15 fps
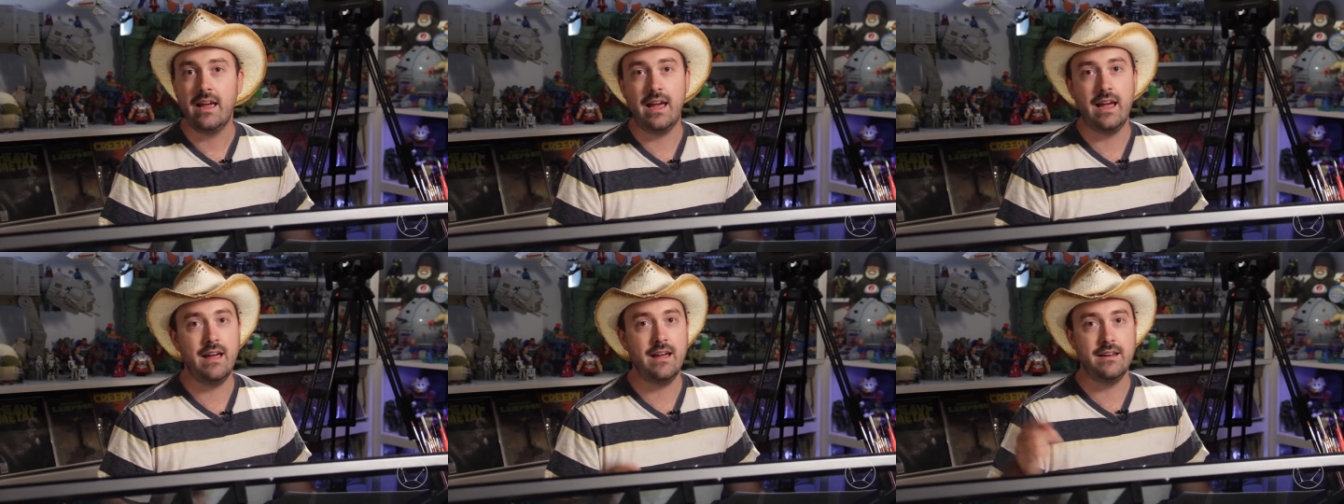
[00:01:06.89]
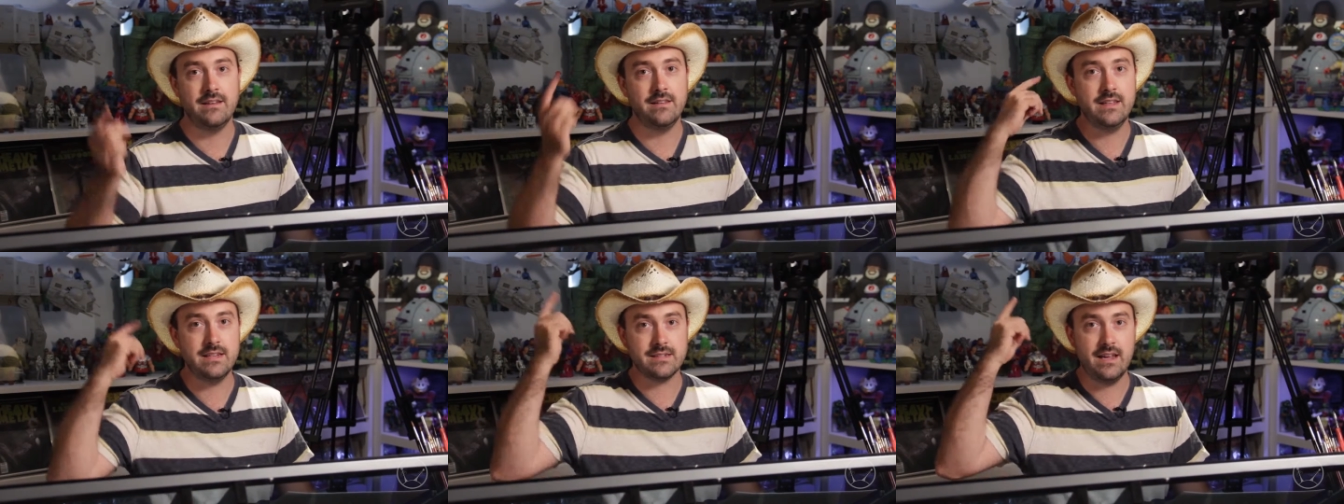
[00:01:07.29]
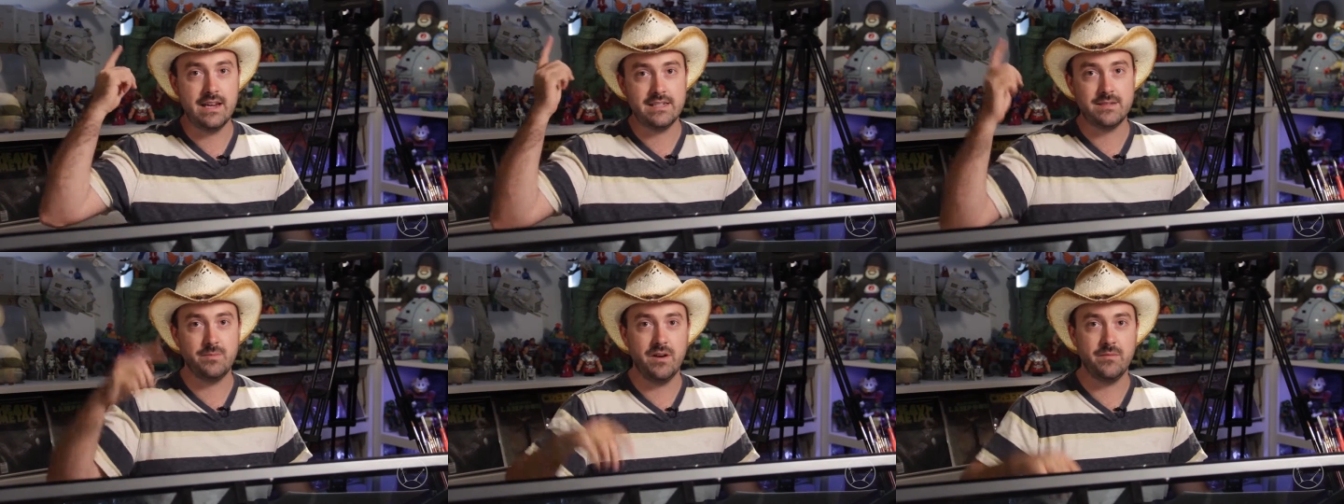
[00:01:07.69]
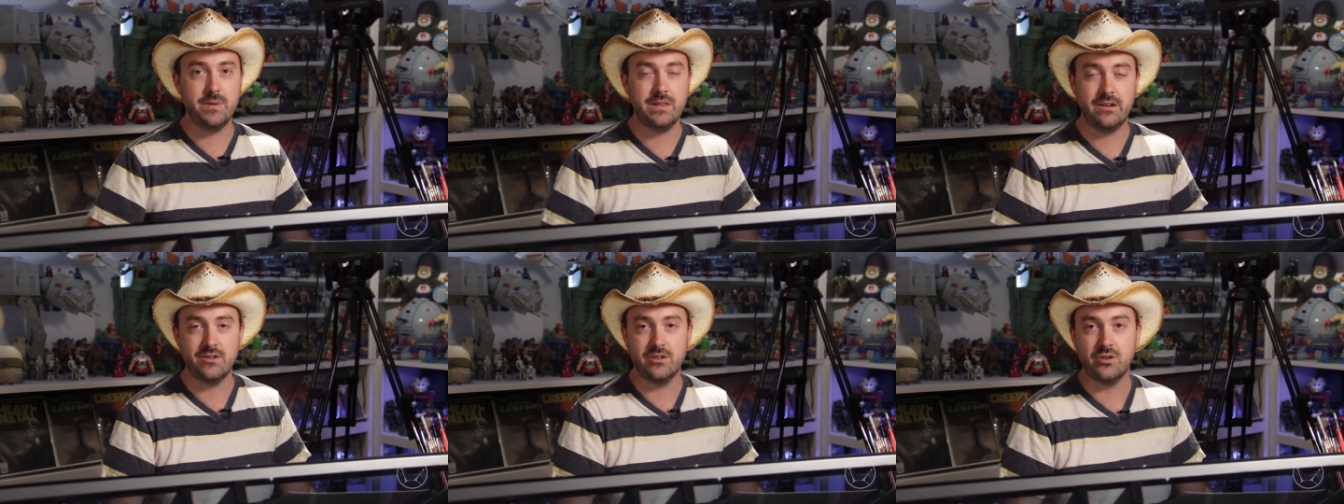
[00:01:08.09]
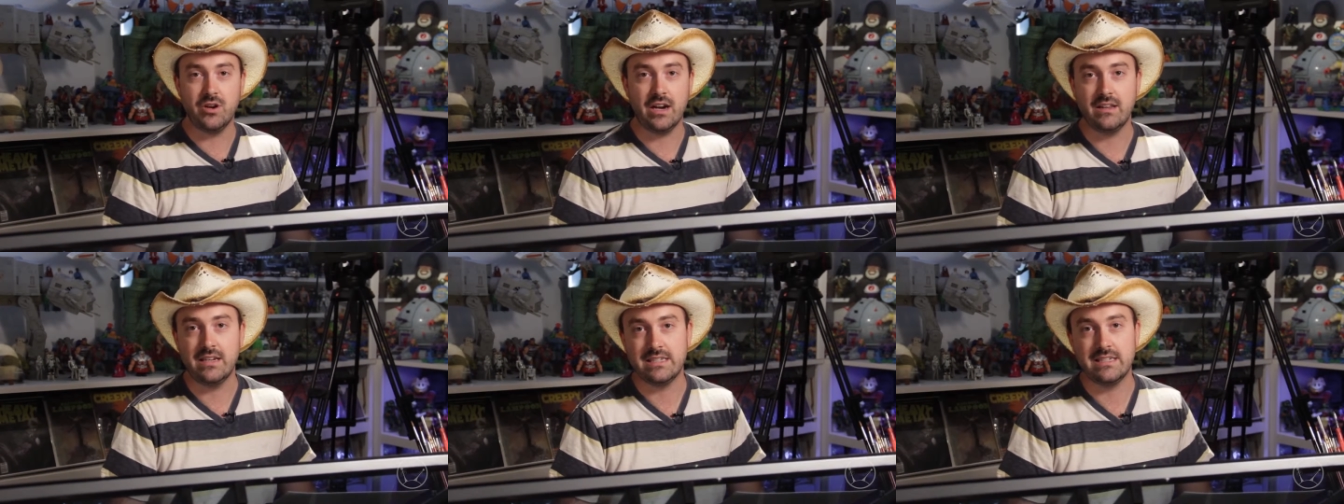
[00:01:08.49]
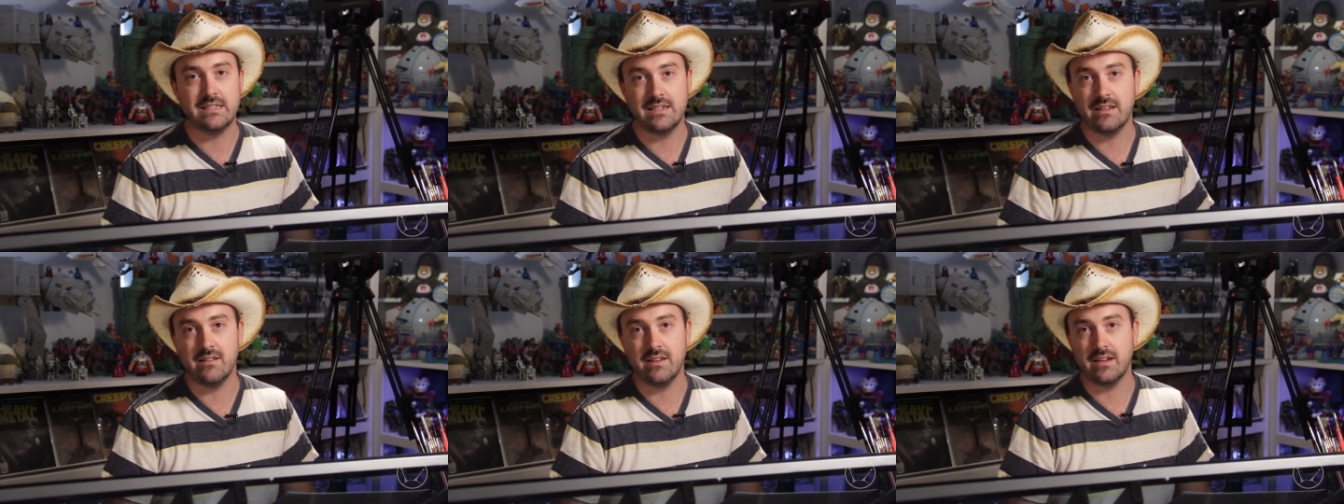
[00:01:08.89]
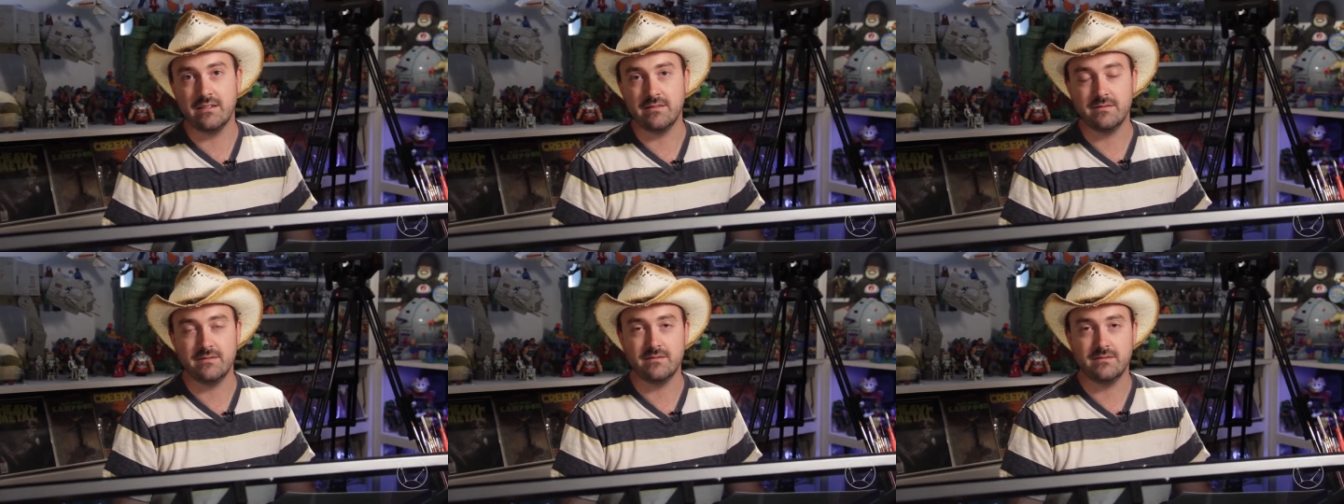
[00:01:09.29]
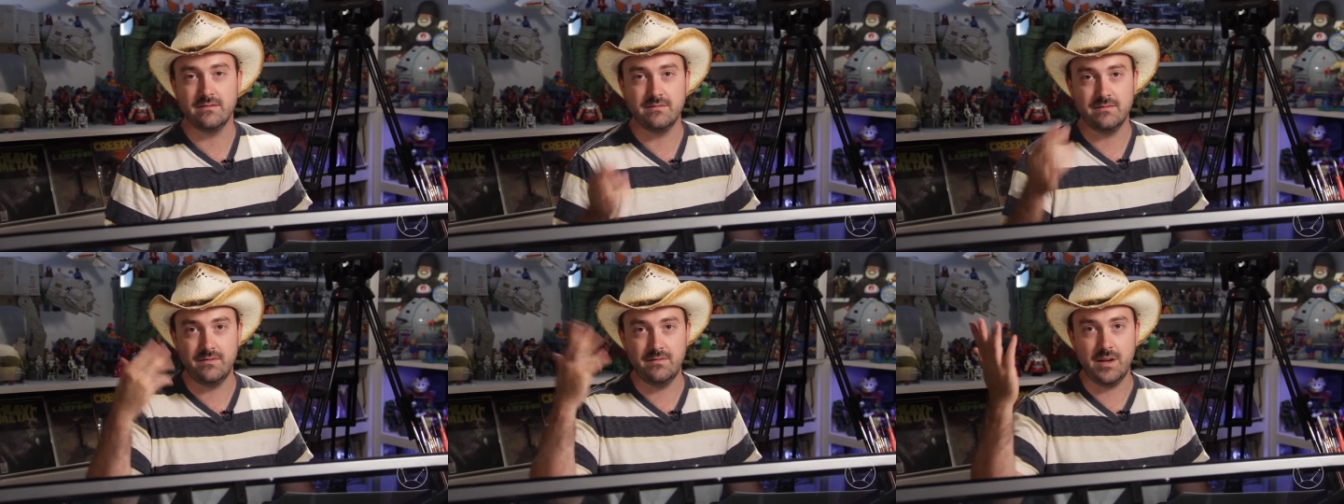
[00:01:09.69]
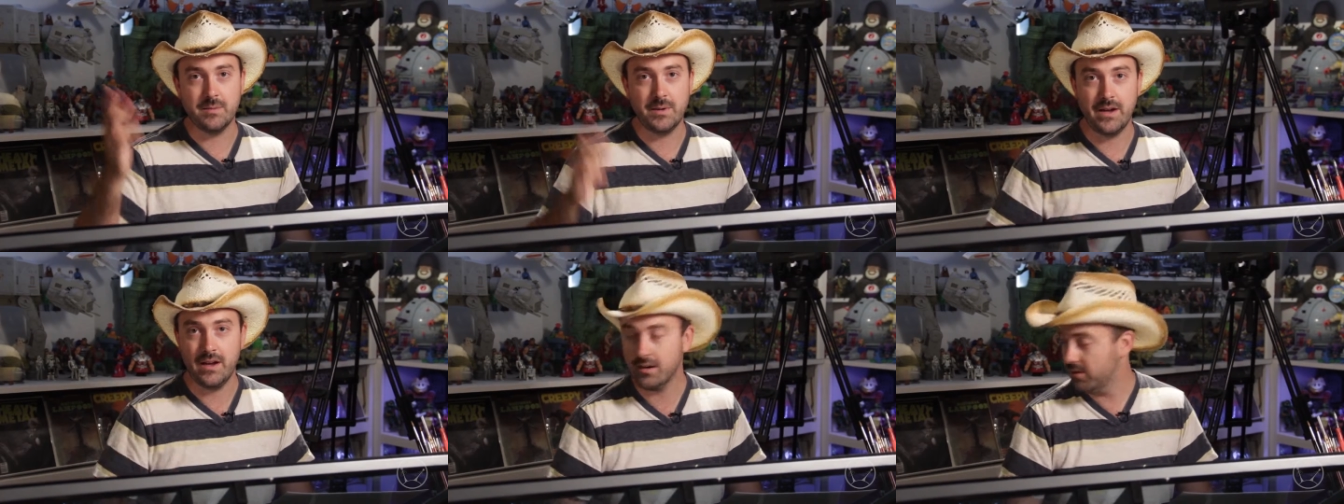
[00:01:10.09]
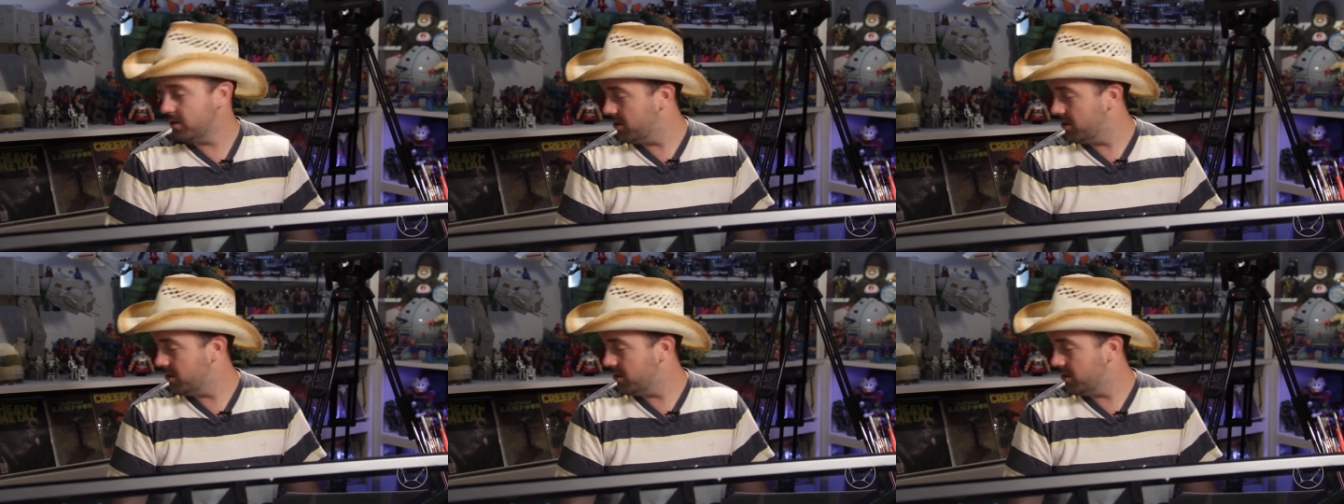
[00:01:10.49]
and these lights above me that are the track lights in the ceiling make my head